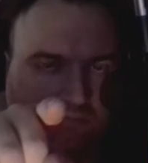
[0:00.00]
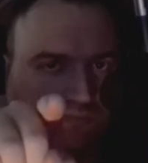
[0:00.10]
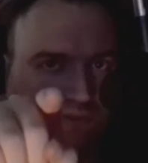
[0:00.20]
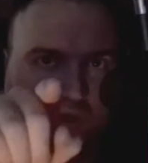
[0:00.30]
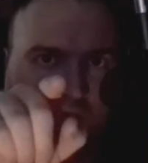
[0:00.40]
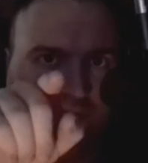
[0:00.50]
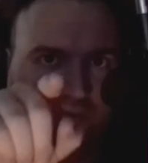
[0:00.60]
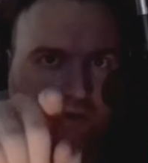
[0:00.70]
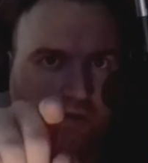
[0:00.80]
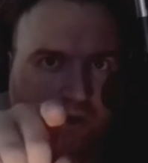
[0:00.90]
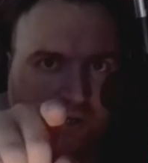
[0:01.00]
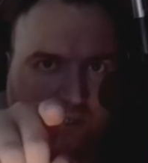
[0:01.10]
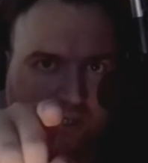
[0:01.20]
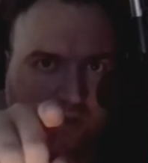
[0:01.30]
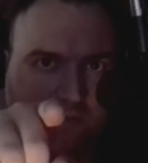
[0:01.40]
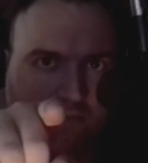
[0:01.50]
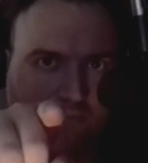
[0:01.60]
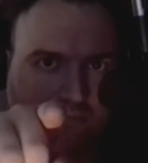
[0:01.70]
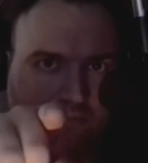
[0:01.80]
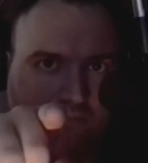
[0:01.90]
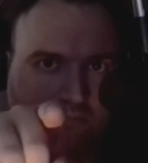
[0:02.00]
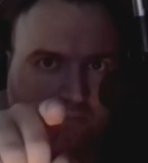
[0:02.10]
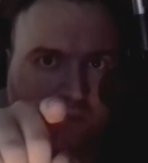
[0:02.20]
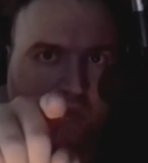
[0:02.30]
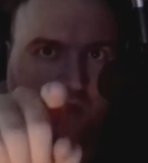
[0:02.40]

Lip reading: You have no idea how